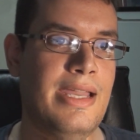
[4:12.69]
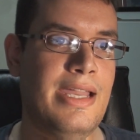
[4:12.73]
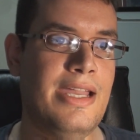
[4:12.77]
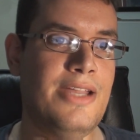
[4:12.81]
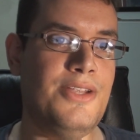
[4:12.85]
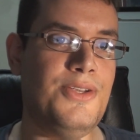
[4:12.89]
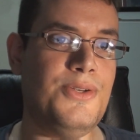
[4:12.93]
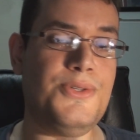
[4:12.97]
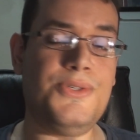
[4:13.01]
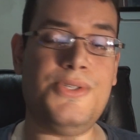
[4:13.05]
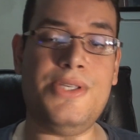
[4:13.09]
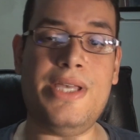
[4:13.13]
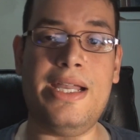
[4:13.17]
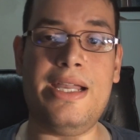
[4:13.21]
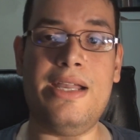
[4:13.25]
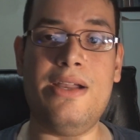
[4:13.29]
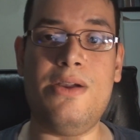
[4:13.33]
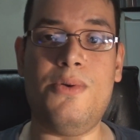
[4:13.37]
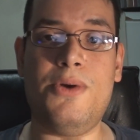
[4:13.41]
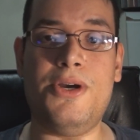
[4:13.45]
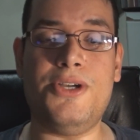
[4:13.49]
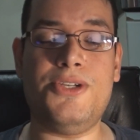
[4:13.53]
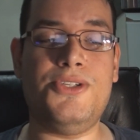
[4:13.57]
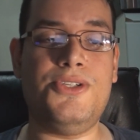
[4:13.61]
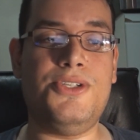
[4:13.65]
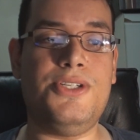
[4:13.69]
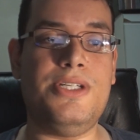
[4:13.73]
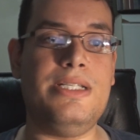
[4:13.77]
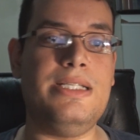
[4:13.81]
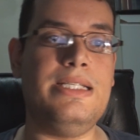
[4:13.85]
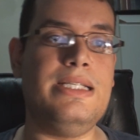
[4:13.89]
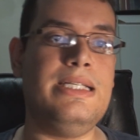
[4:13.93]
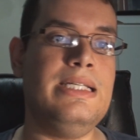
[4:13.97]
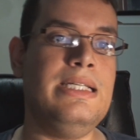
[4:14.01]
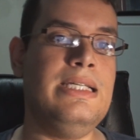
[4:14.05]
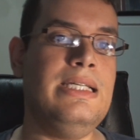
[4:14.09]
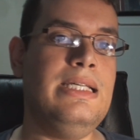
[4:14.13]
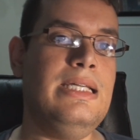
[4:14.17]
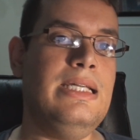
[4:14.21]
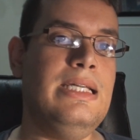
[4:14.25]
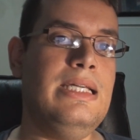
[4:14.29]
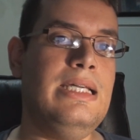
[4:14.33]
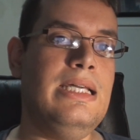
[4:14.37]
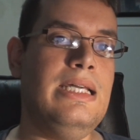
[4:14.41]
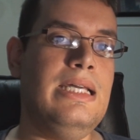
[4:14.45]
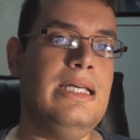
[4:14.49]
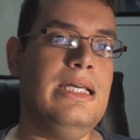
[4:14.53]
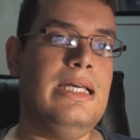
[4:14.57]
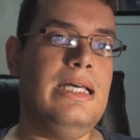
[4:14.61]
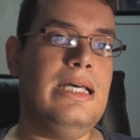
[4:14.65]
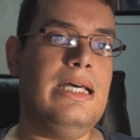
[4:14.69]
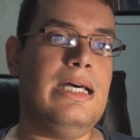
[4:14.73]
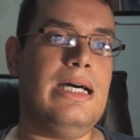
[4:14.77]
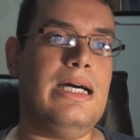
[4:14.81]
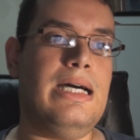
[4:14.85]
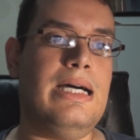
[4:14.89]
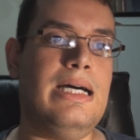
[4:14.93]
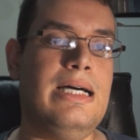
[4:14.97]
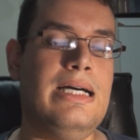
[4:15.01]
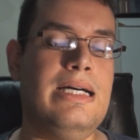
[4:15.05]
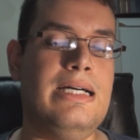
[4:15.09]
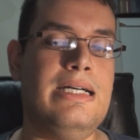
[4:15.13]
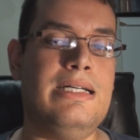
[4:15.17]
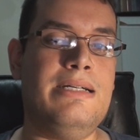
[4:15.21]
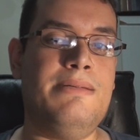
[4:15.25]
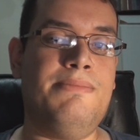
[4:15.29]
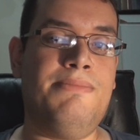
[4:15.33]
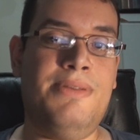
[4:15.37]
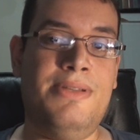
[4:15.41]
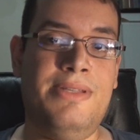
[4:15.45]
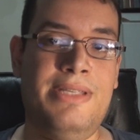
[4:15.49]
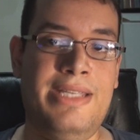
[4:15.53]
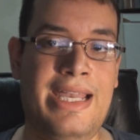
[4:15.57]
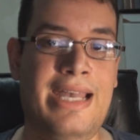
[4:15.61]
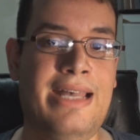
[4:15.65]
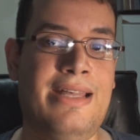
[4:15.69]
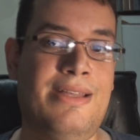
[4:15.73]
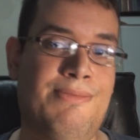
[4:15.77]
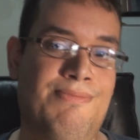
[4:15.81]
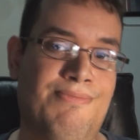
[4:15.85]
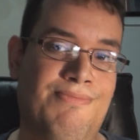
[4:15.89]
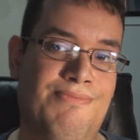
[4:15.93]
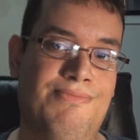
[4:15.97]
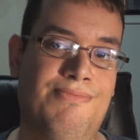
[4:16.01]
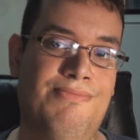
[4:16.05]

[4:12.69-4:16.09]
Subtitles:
and your second question, yeah,